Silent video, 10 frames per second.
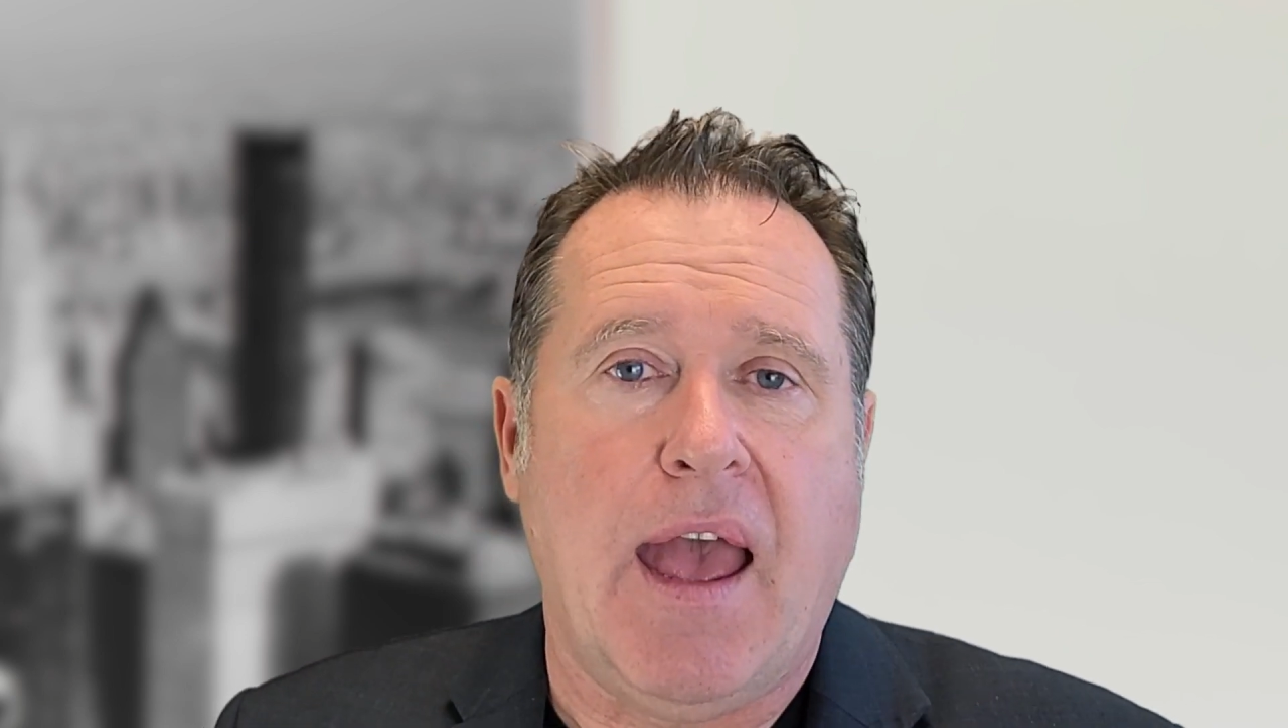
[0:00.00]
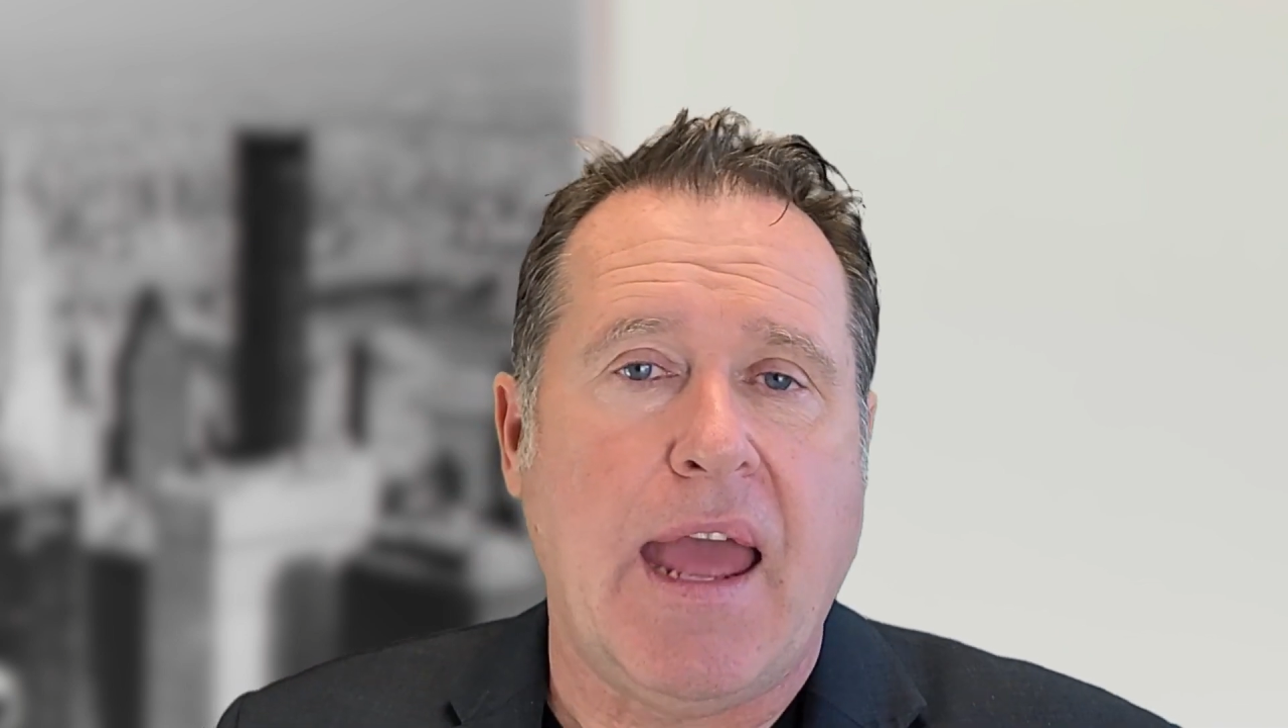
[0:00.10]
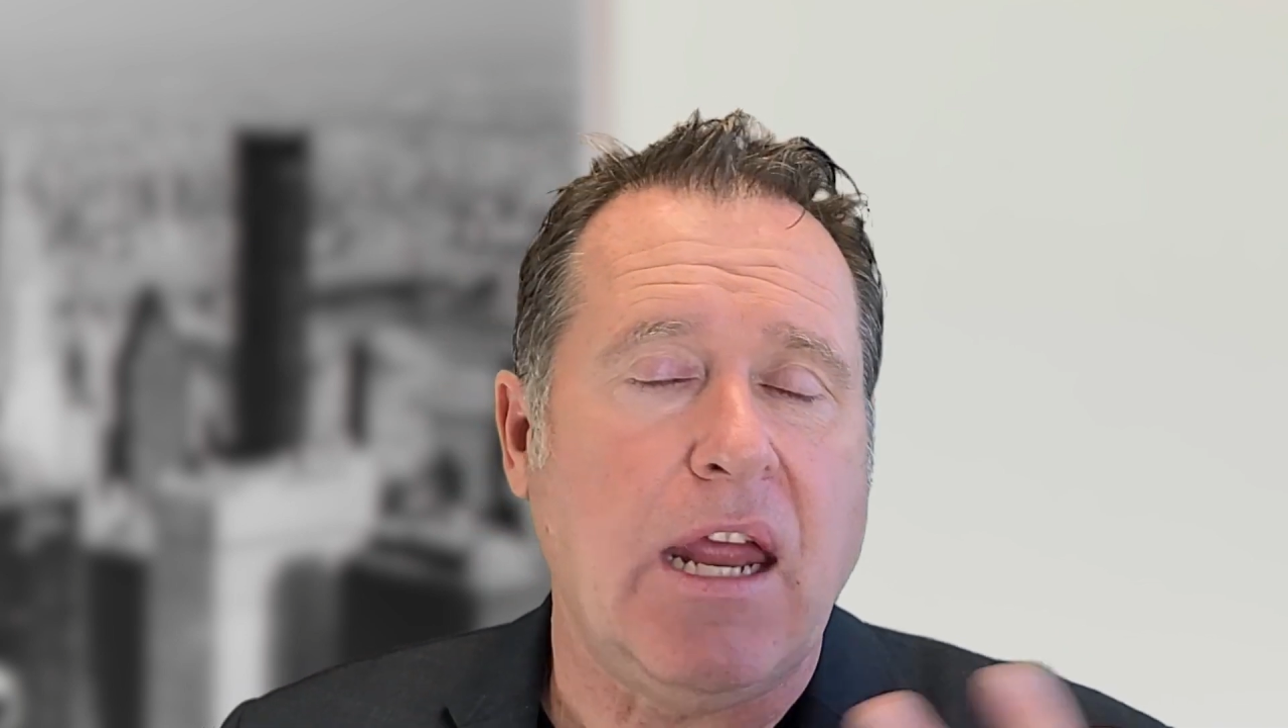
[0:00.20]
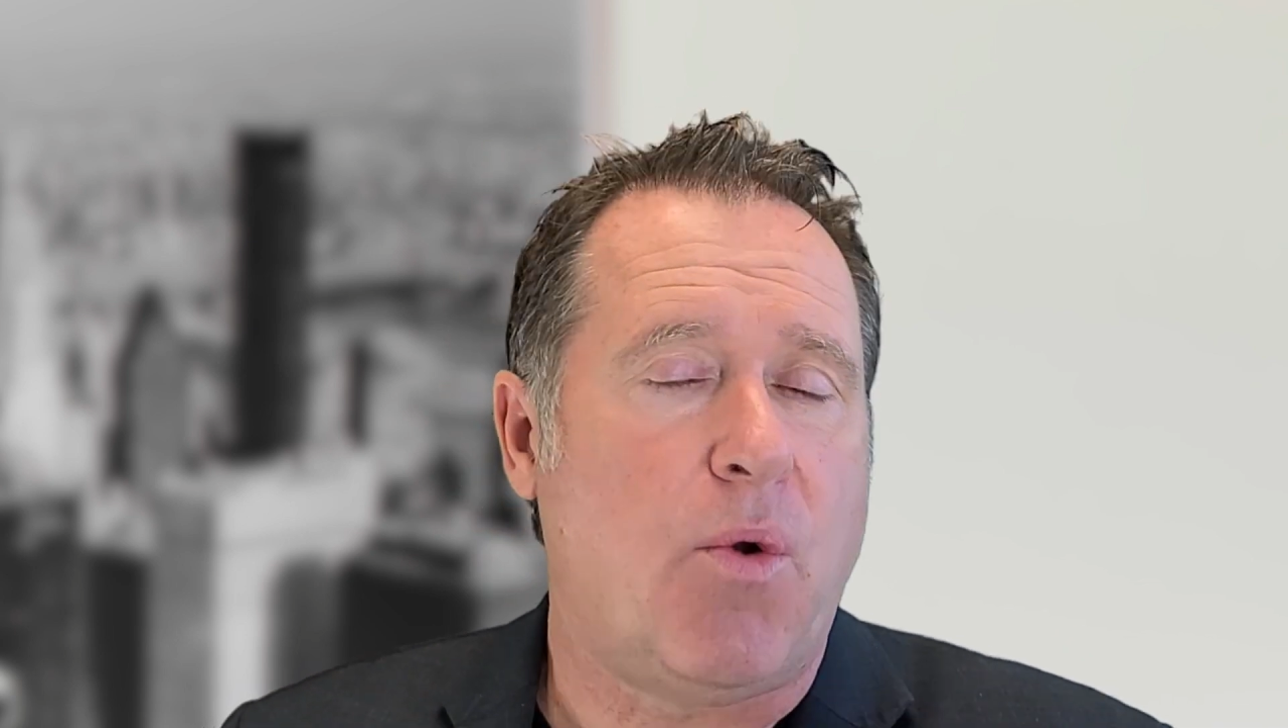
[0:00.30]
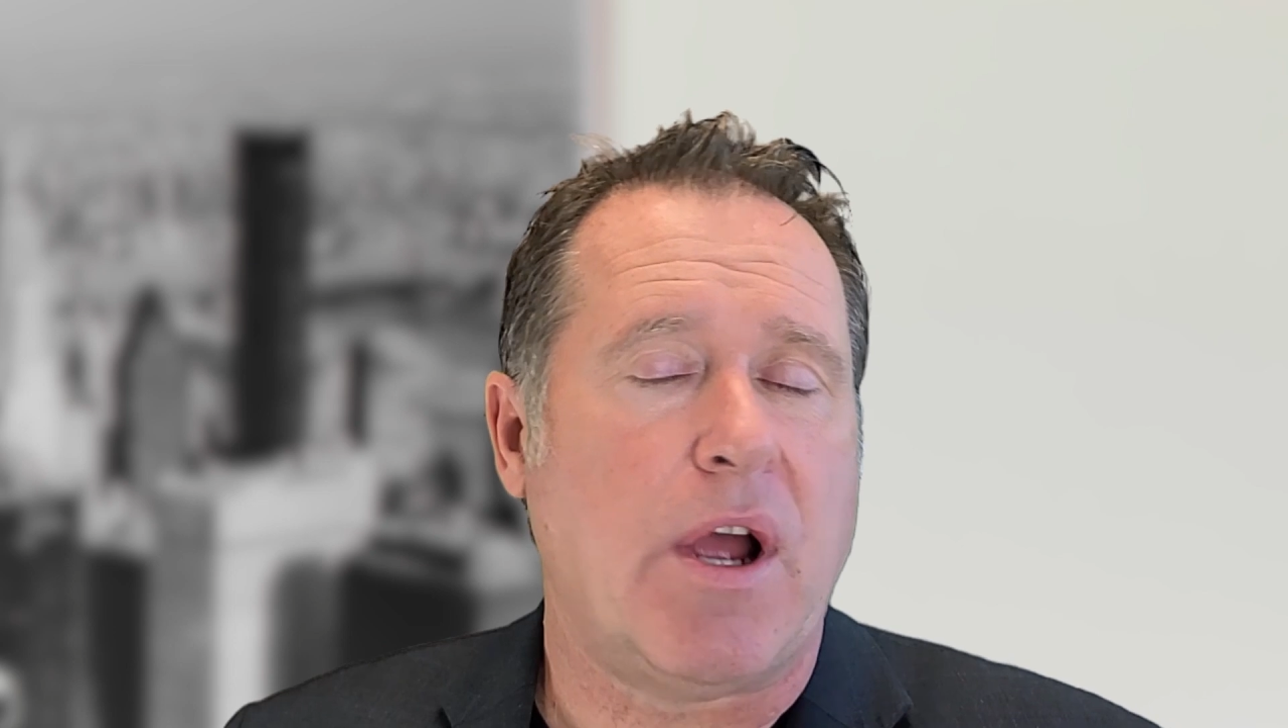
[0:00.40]

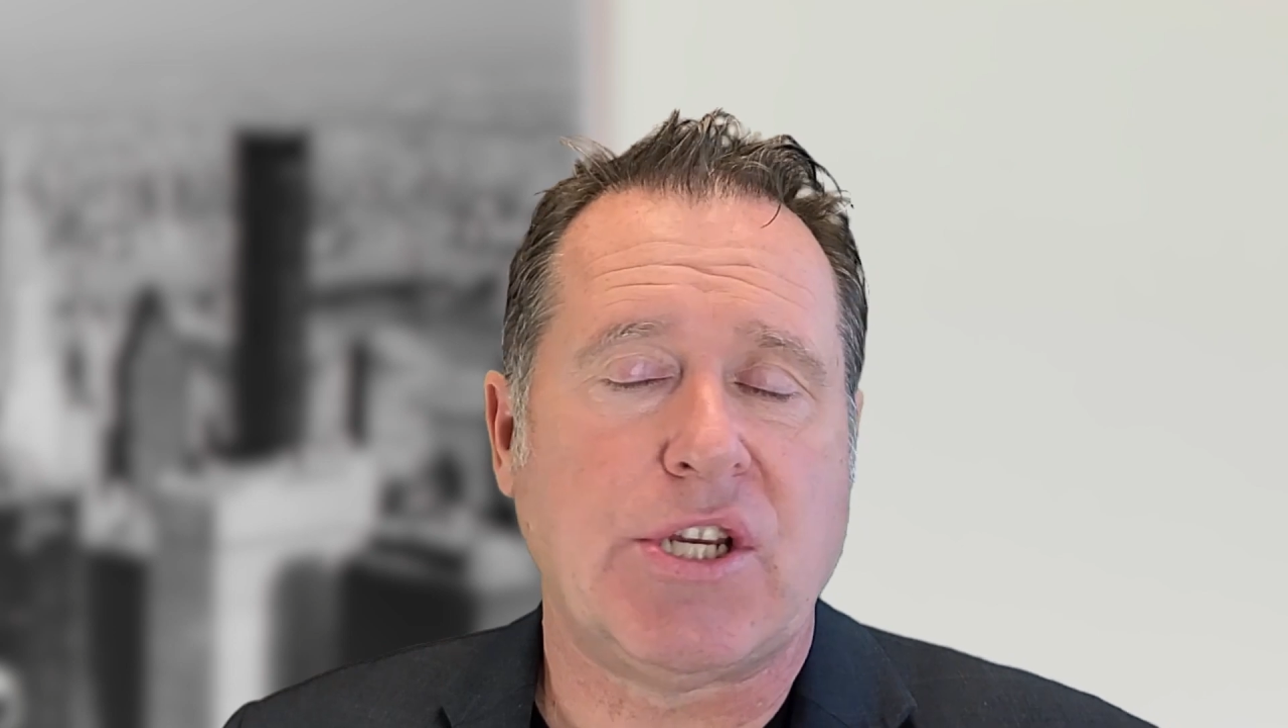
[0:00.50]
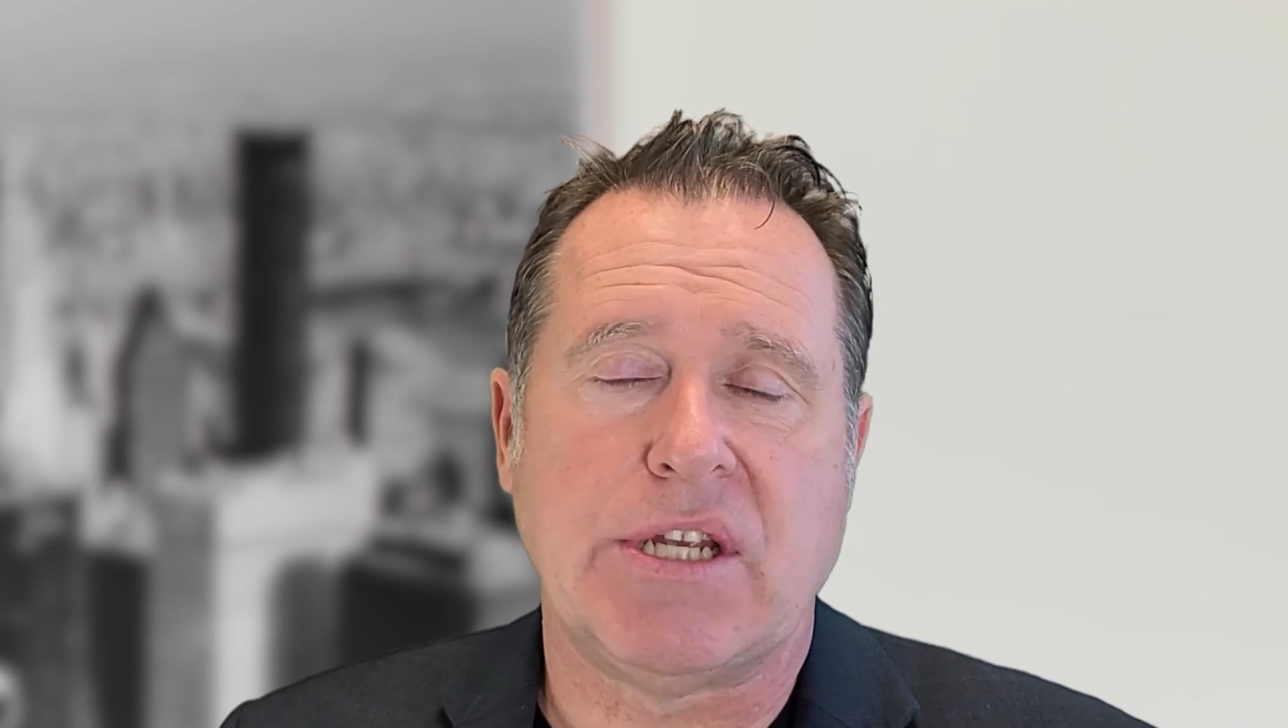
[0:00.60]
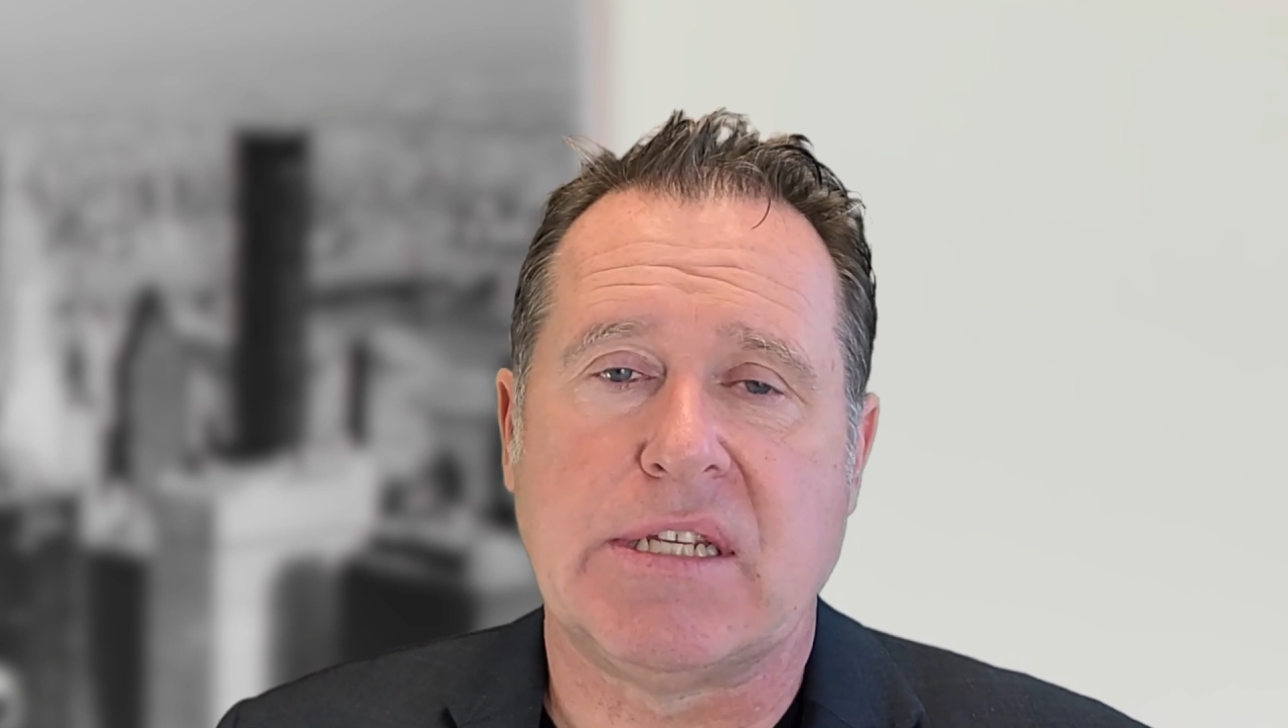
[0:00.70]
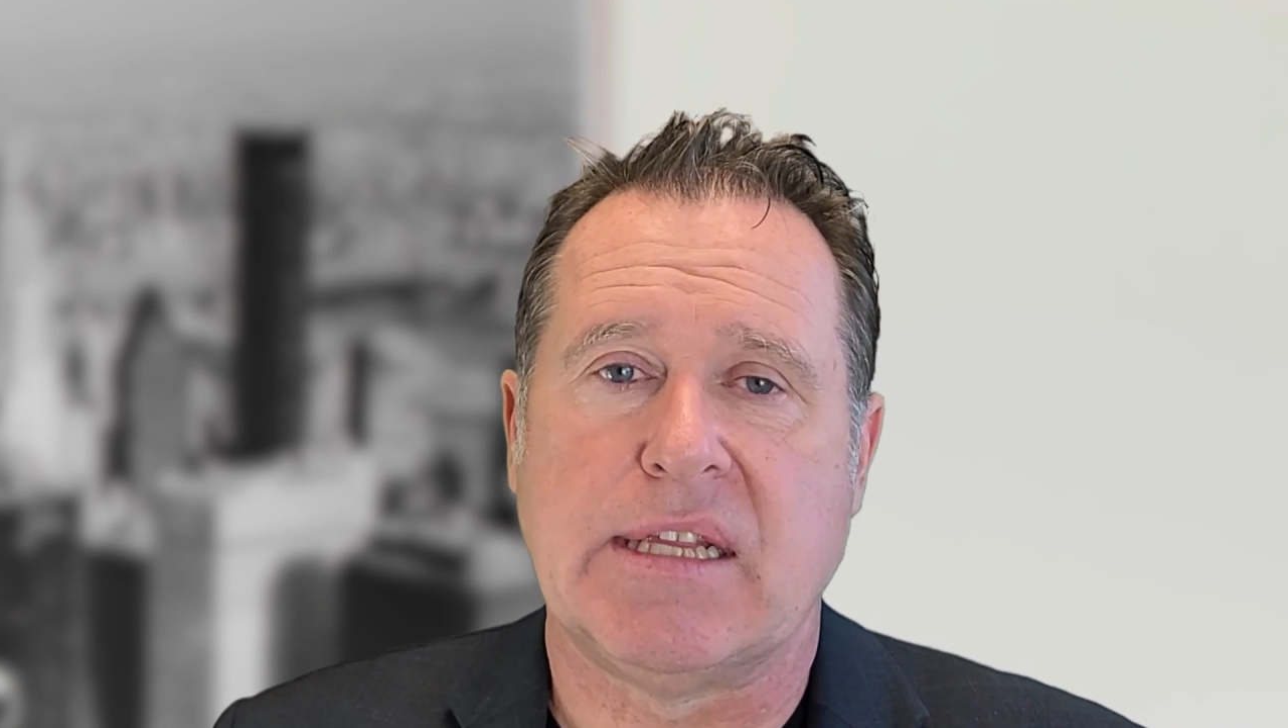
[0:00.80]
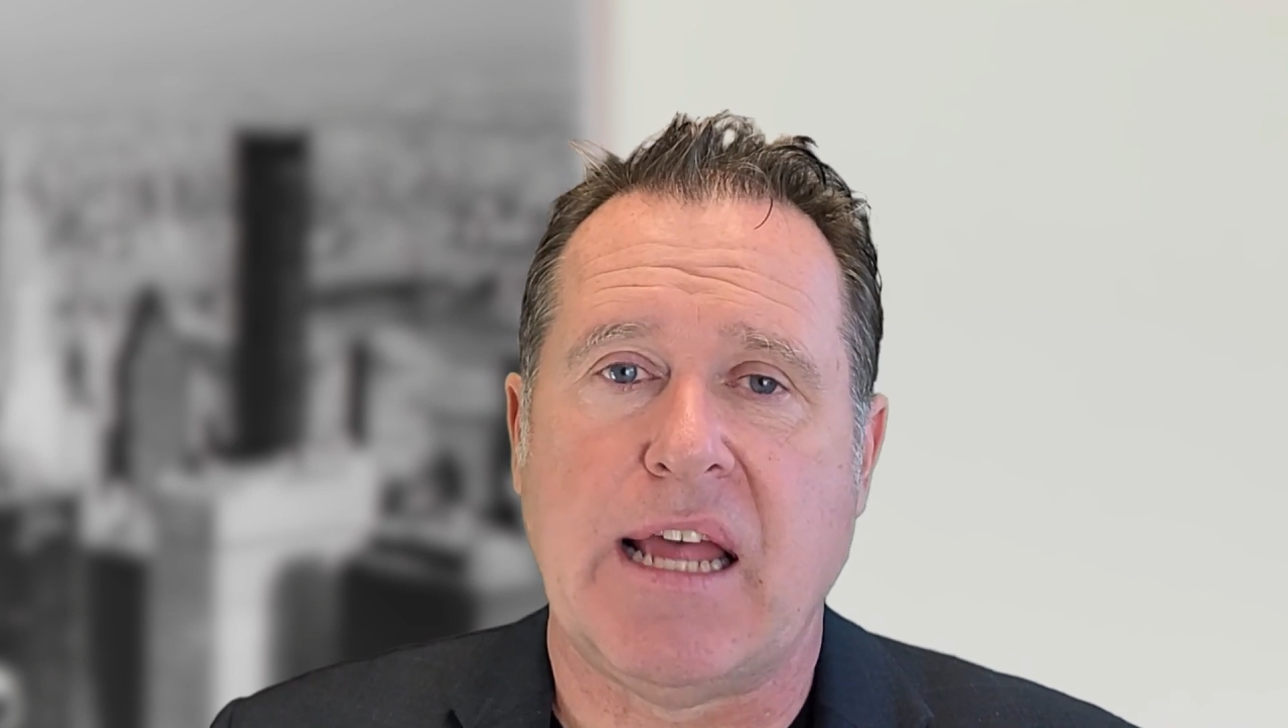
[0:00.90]
Any questions,